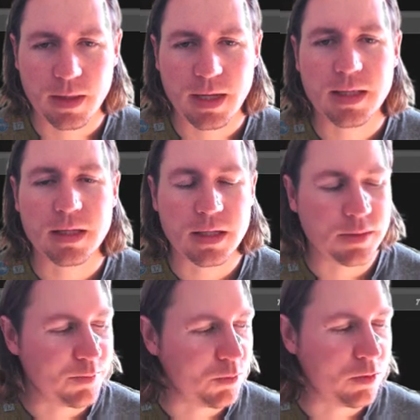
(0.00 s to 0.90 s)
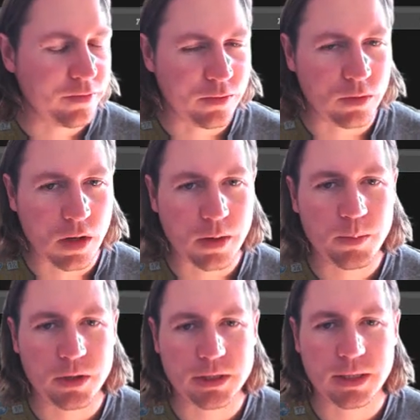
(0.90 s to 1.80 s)
I think that's more for longer
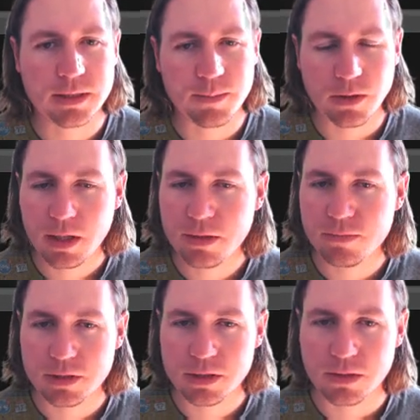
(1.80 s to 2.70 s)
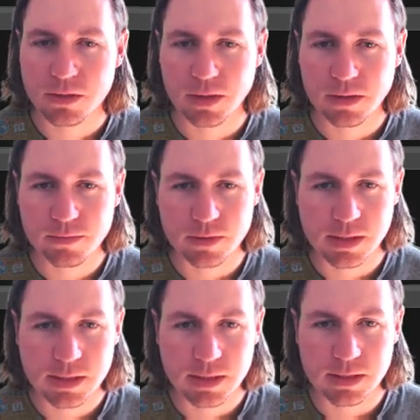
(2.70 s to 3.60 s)
projects. I'm alright for just doing different
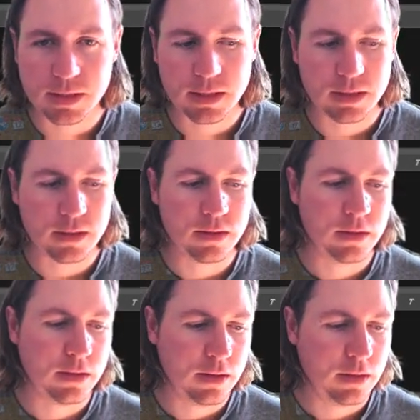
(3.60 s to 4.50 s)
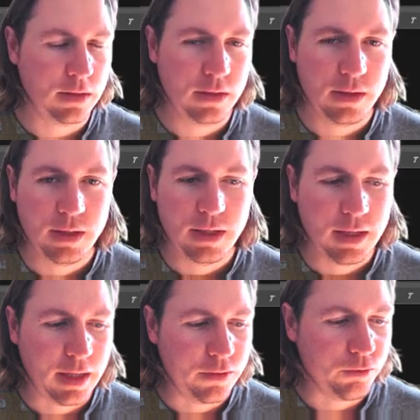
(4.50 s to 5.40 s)
scenes here now.
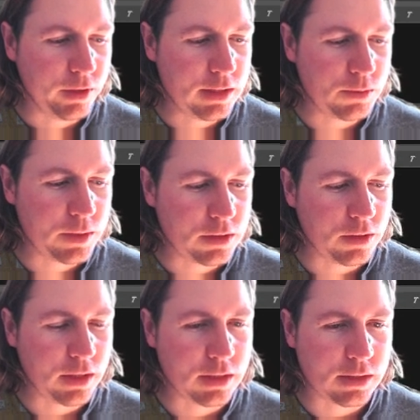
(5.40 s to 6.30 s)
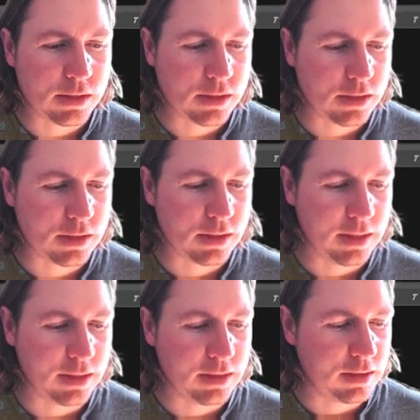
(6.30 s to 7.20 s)
And the reason we're doing it
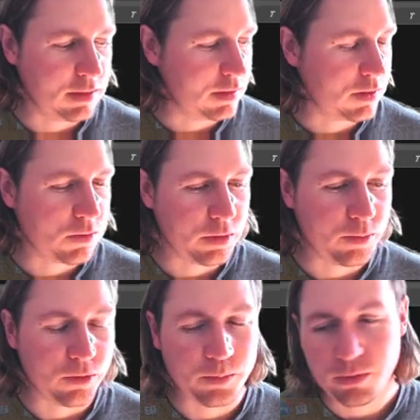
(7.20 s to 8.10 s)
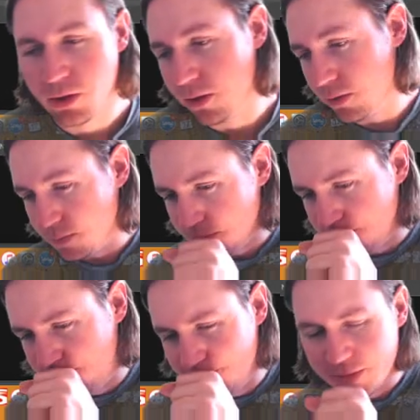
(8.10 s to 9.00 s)
in Storyboard Pro,
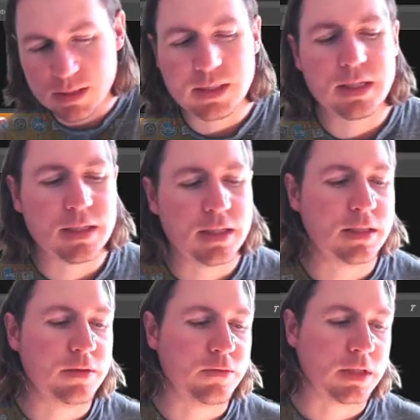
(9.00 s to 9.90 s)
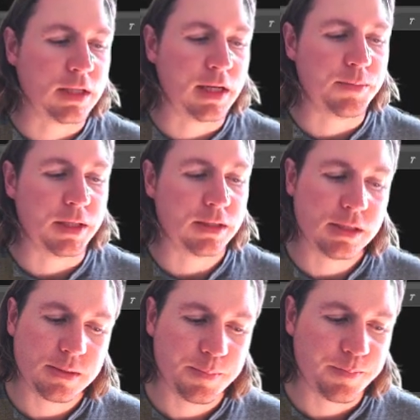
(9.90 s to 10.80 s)
just to get an idea for timings.